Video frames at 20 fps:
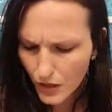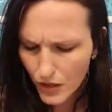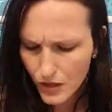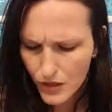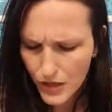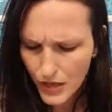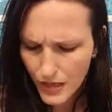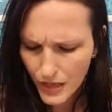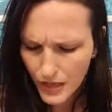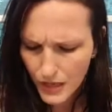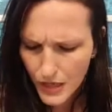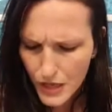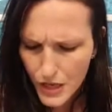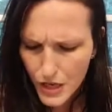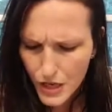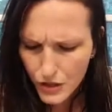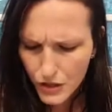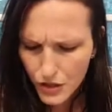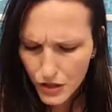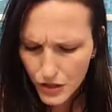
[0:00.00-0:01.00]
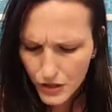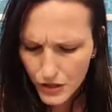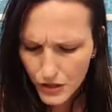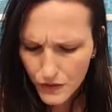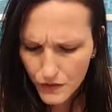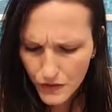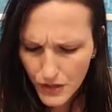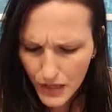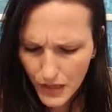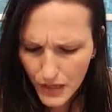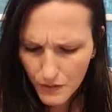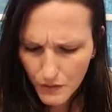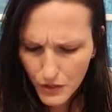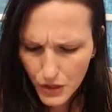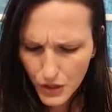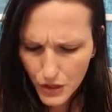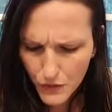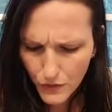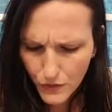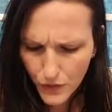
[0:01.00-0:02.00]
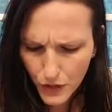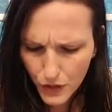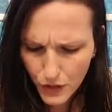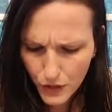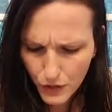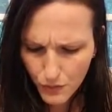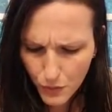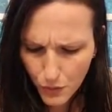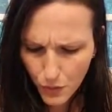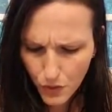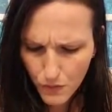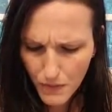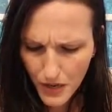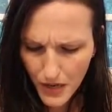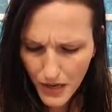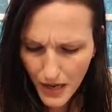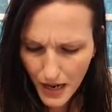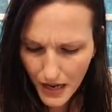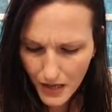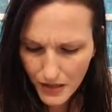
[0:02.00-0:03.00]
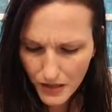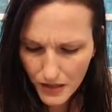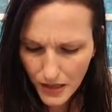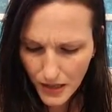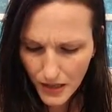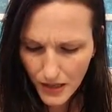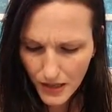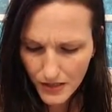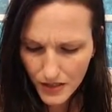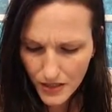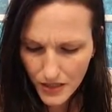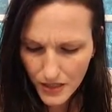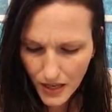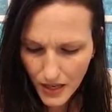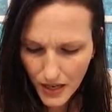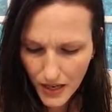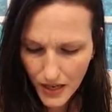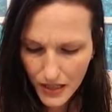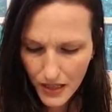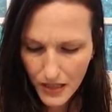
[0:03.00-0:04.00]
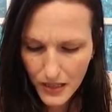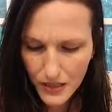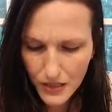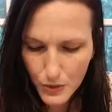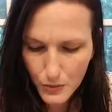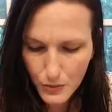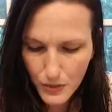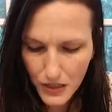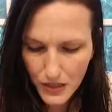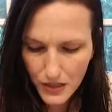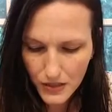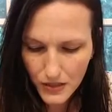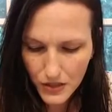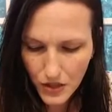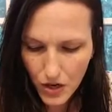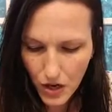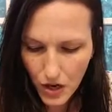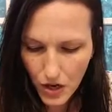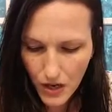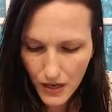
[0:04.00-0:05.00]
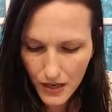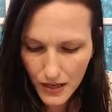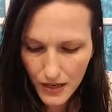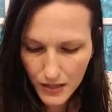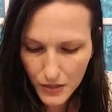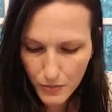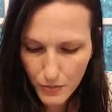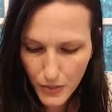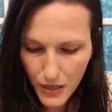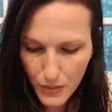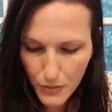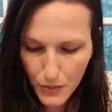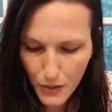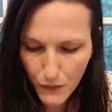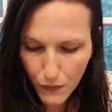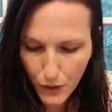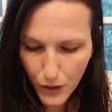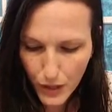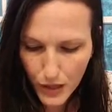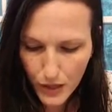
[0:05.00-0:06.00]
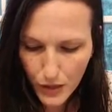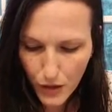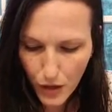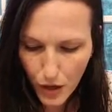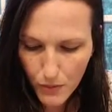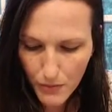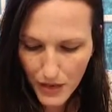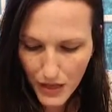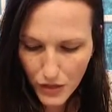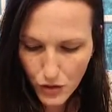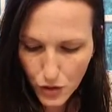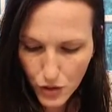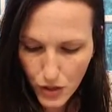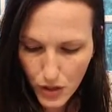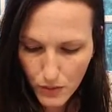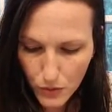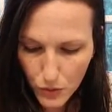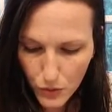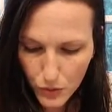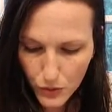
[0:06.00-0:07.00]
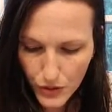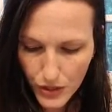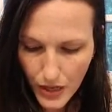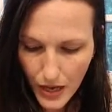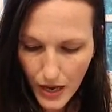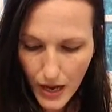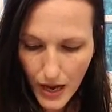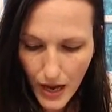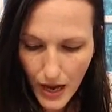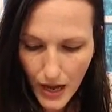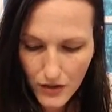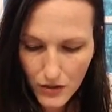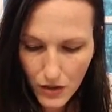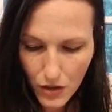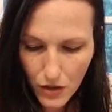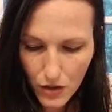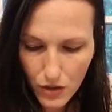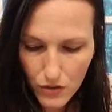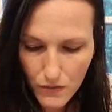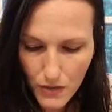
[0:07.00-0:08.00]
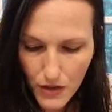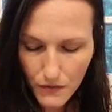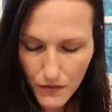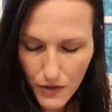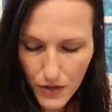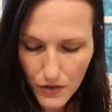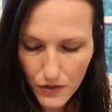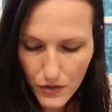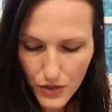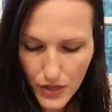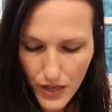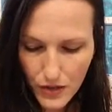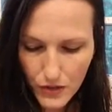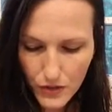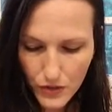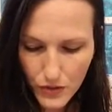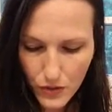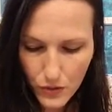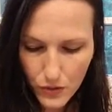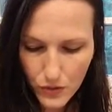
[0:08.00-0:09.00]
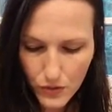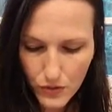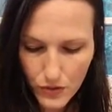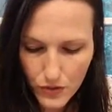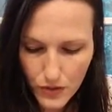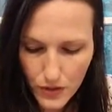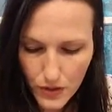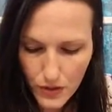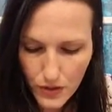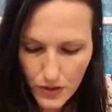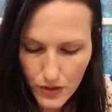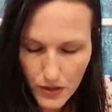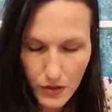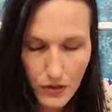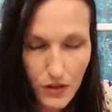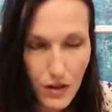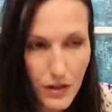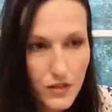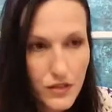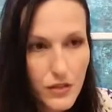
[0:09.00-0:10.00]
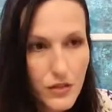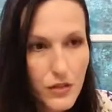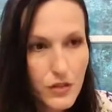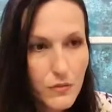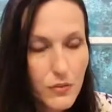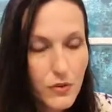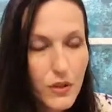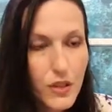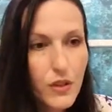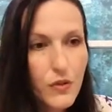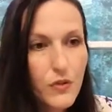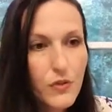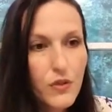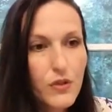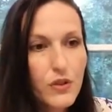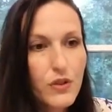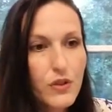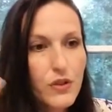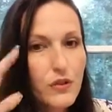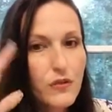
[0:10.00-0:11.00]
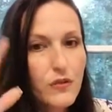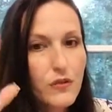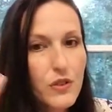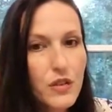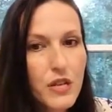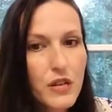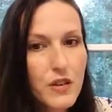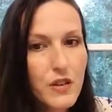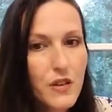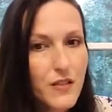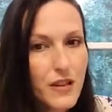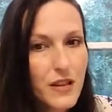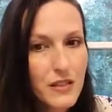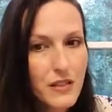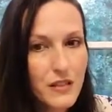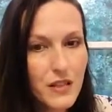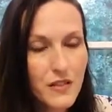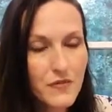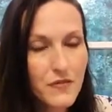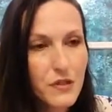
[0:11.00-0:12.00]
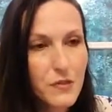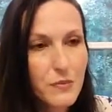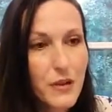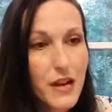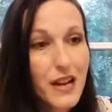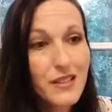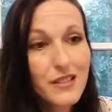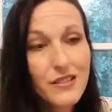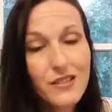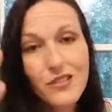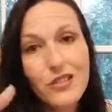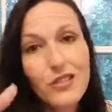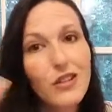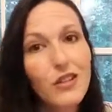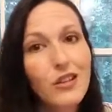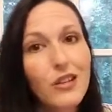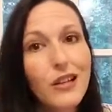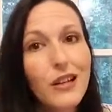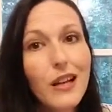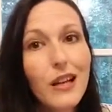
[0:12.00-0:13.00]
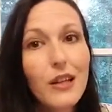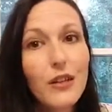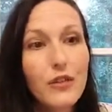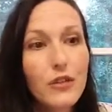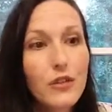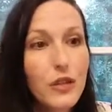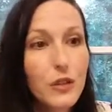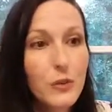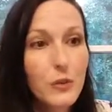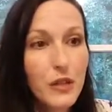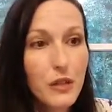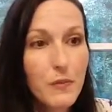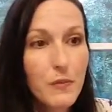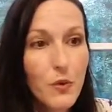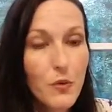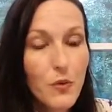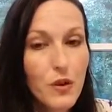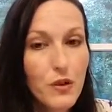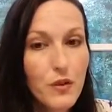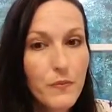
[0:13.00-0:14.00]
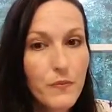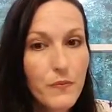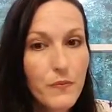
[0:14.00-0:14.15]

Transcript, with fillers: Okay, Joseph named his firstborn Manasseh and said, It is because God has made me forget all my troubles and all my father's household. God is going to bring you through. You're going to forget all that stuff in the past. It's not going to hinder you anymore.